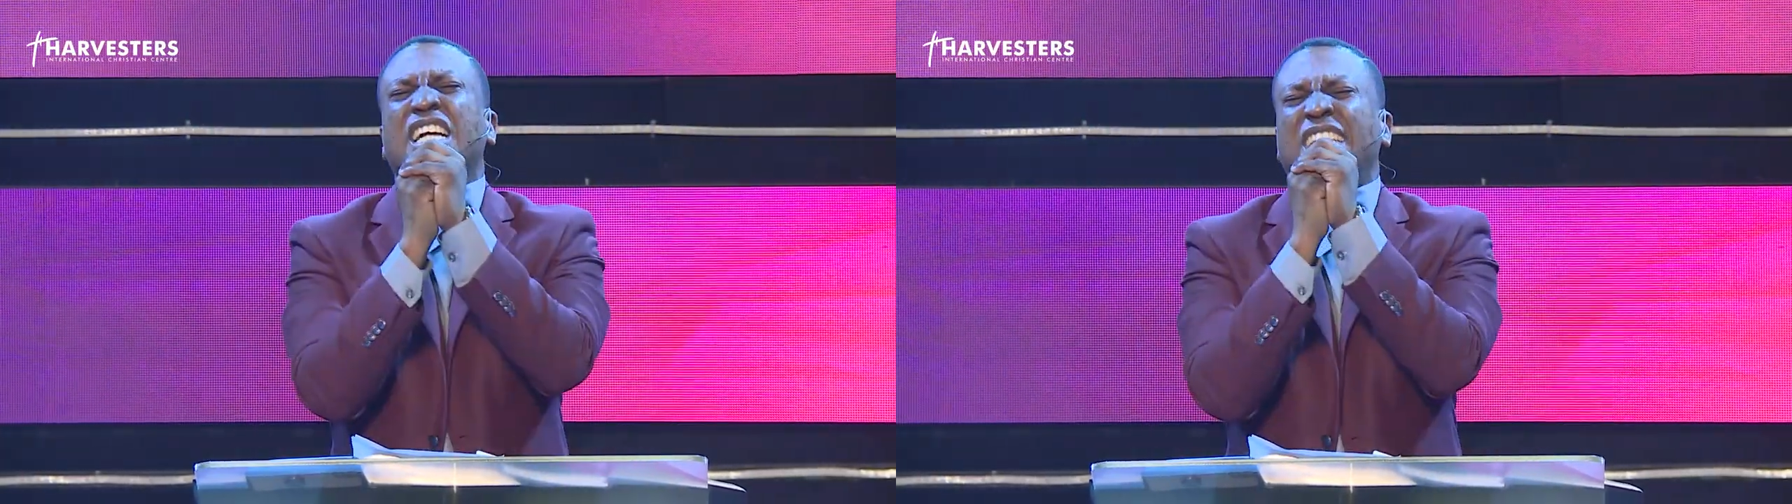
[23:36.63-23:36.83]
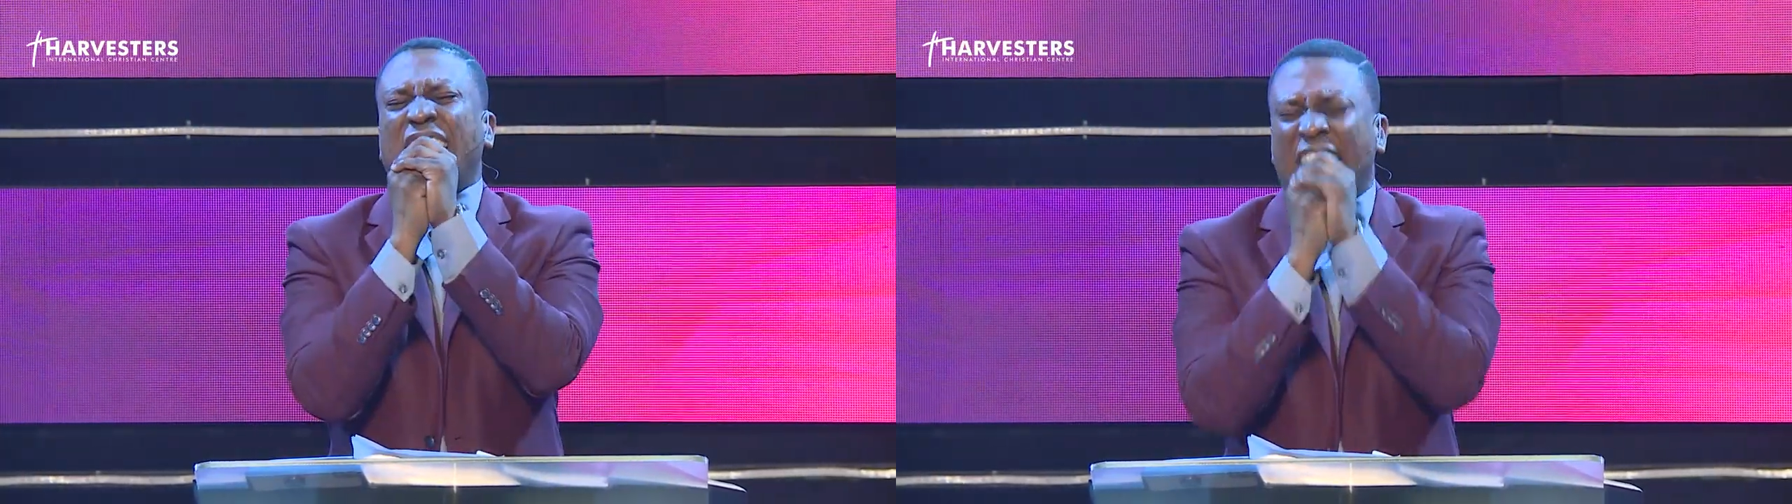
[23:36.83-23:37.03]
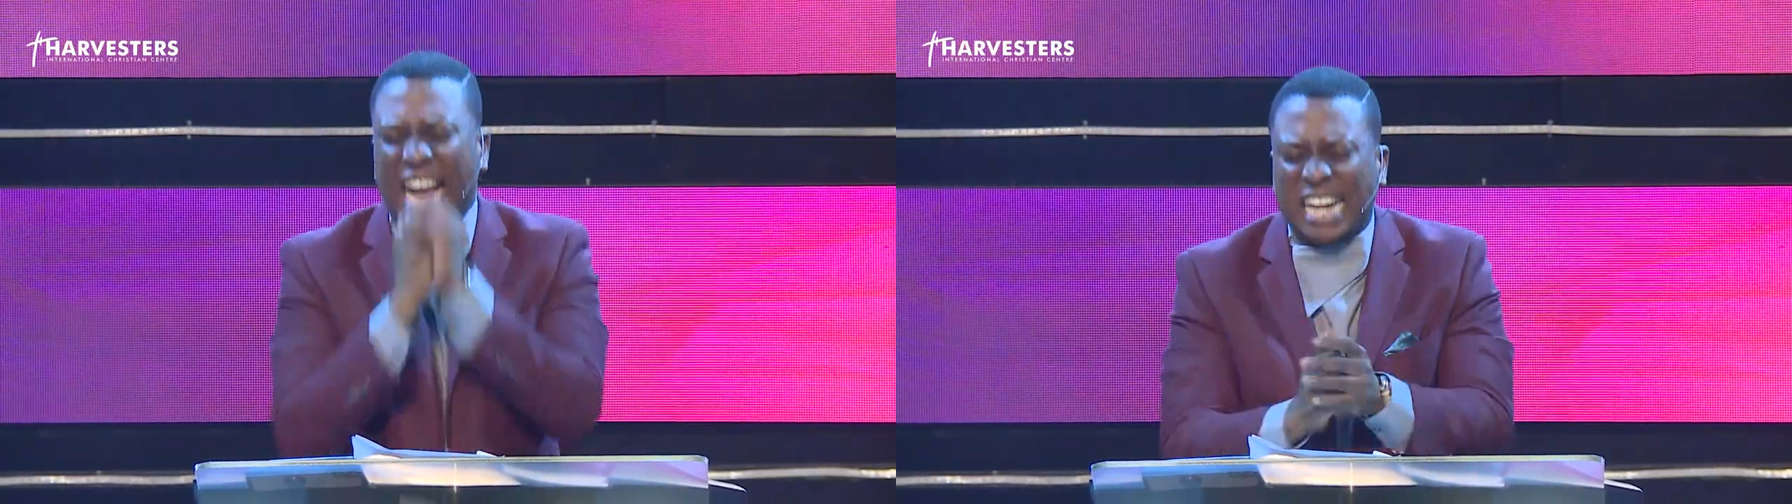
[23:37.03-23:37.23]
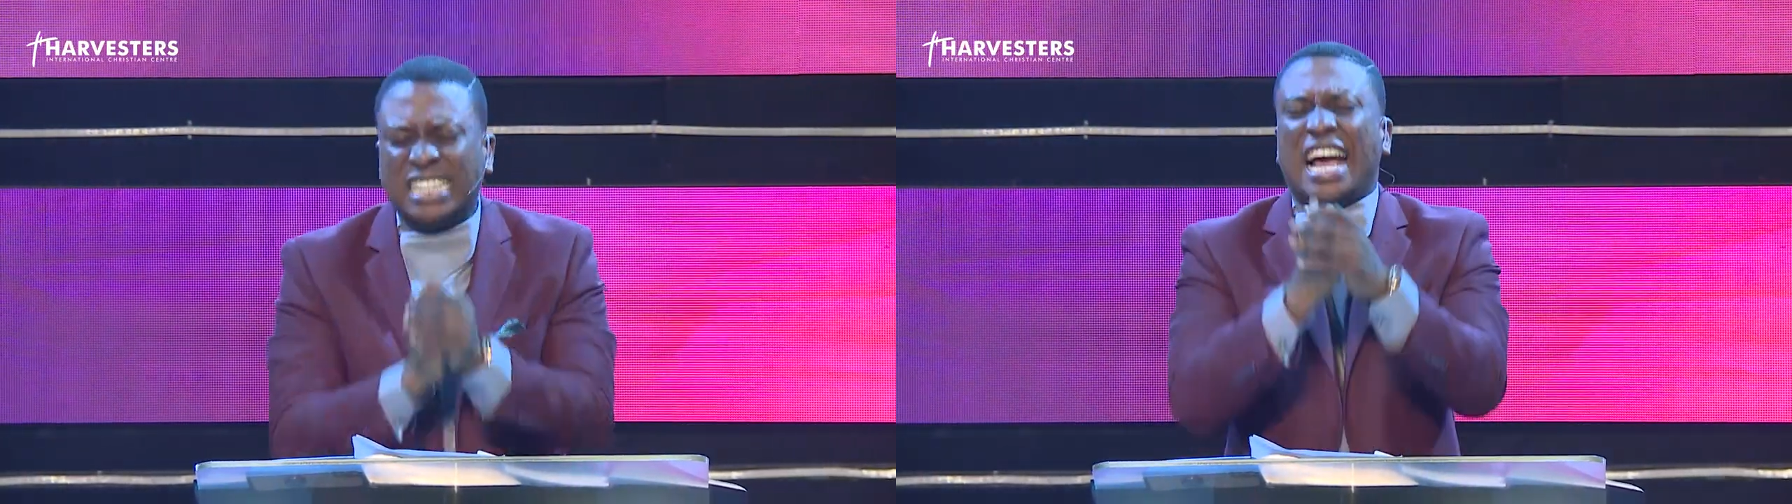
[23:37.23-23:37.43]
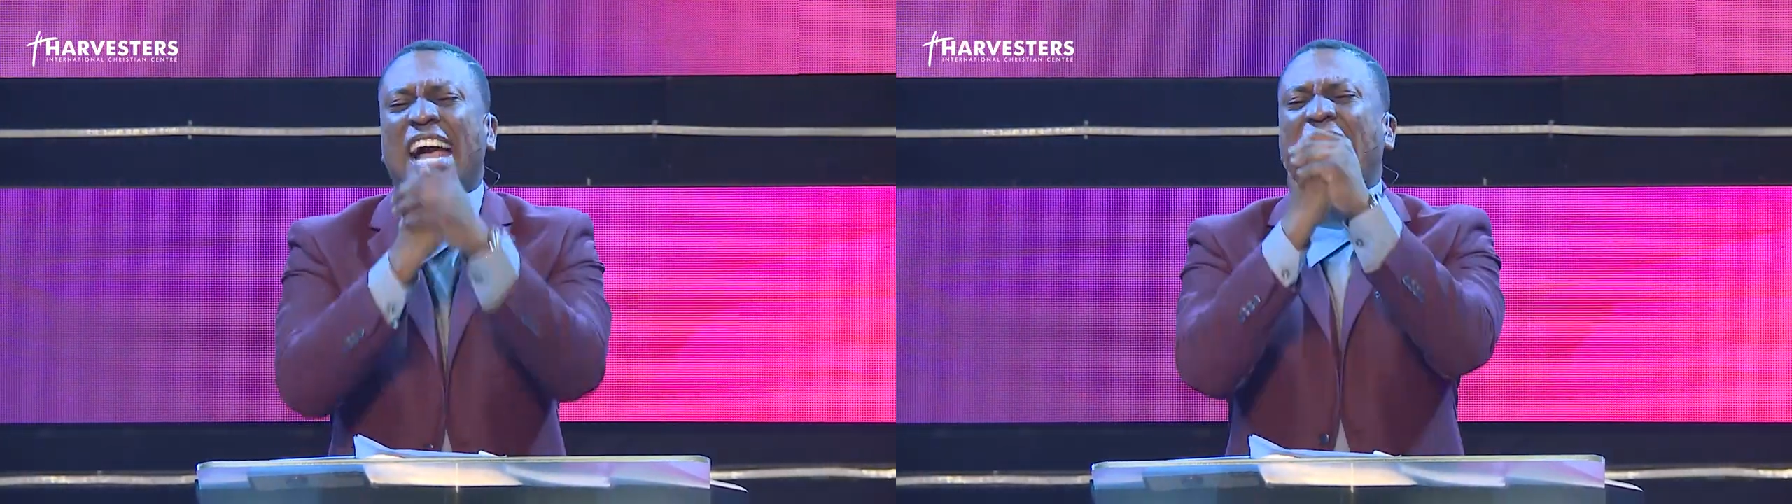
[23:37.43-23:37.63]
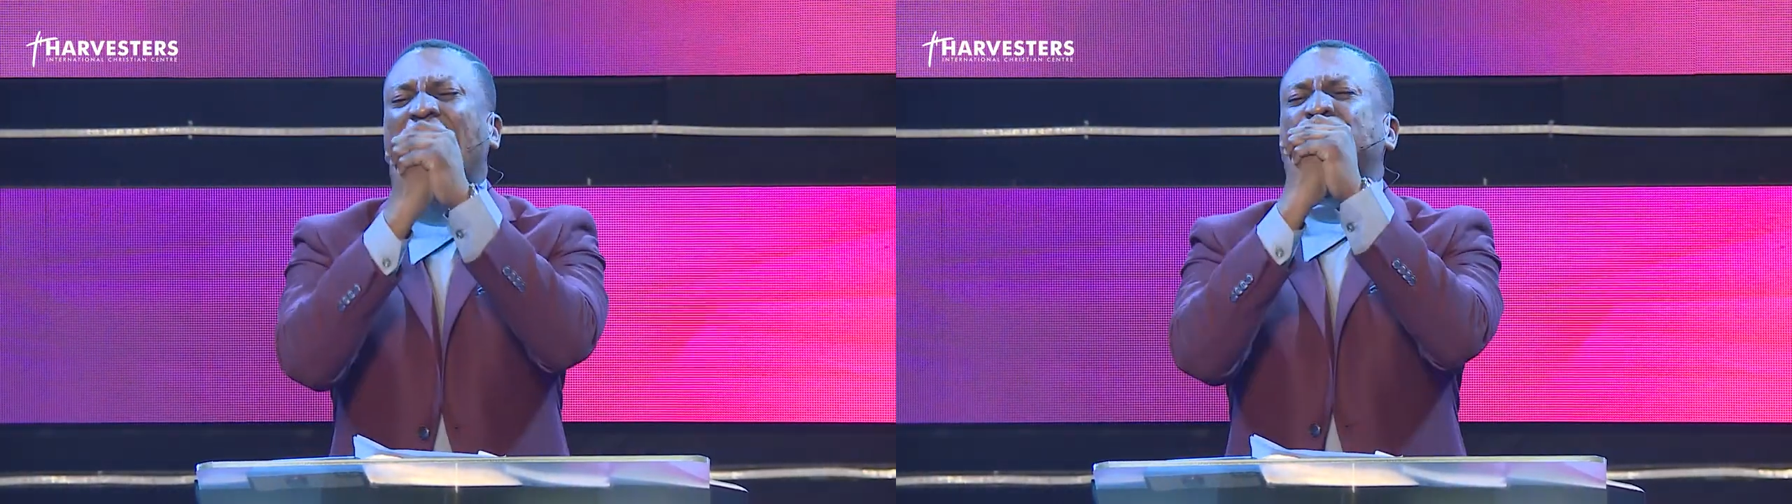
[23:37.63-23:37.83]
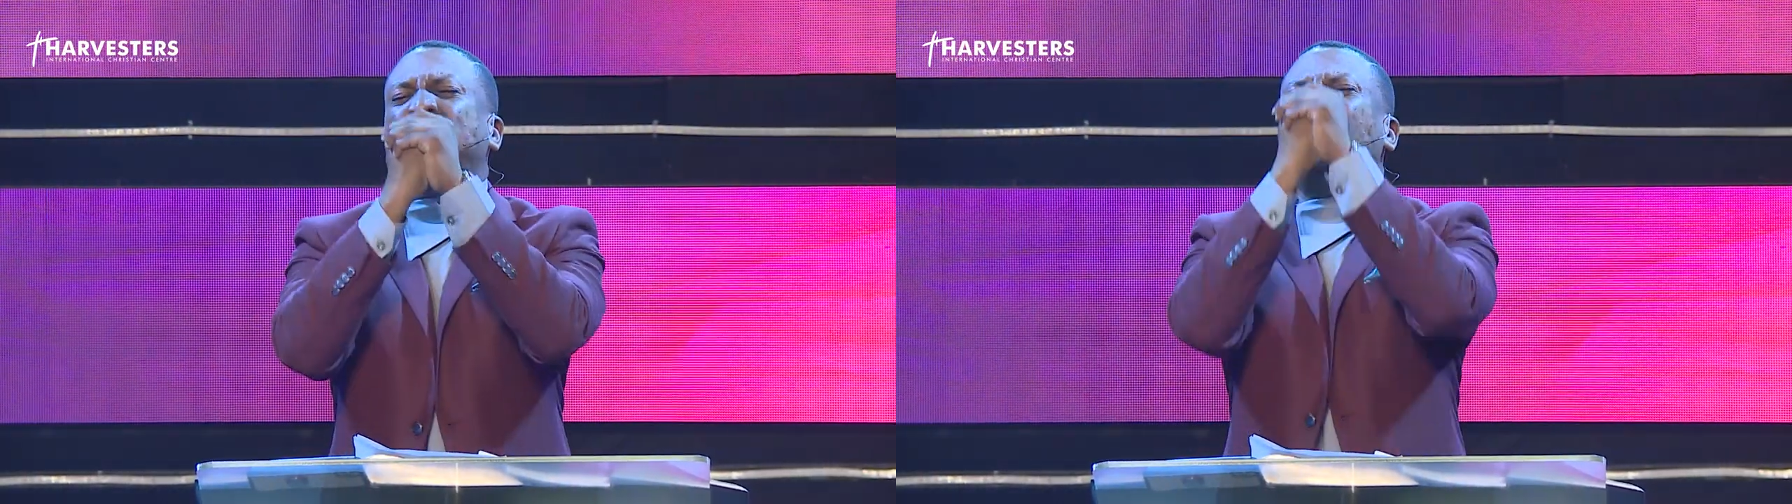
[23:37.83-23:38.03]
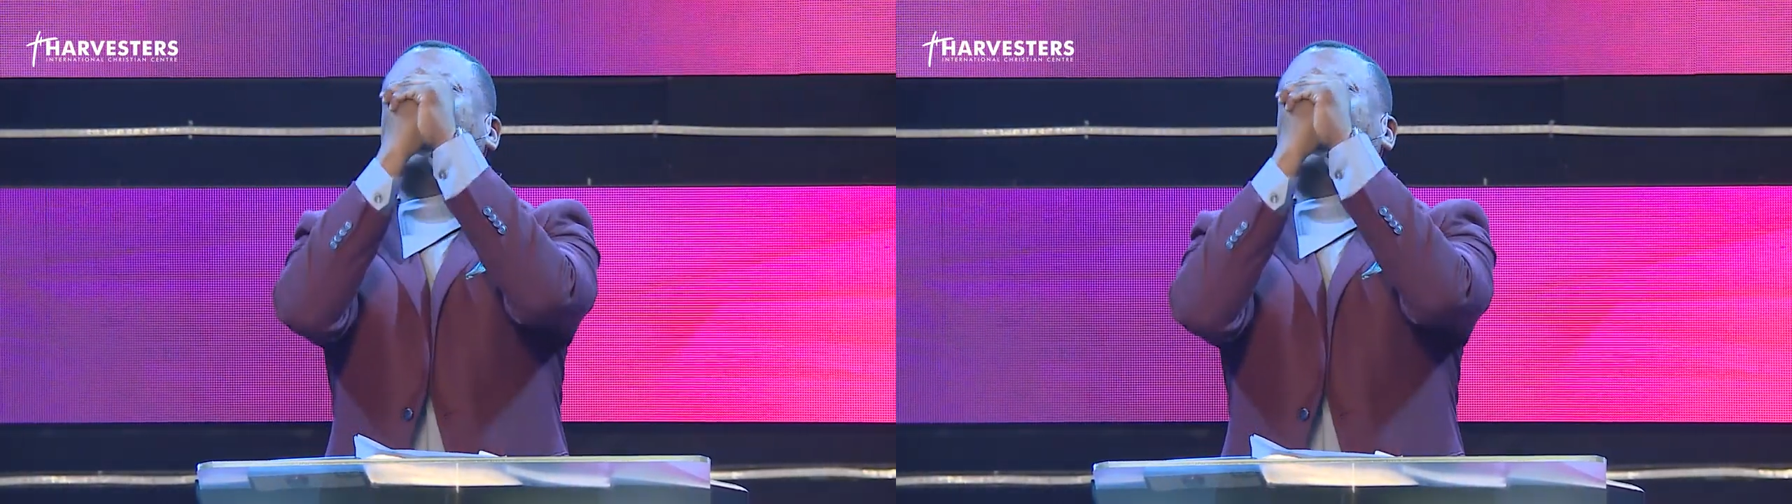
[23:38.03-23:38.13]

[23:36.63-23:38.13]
the heart has been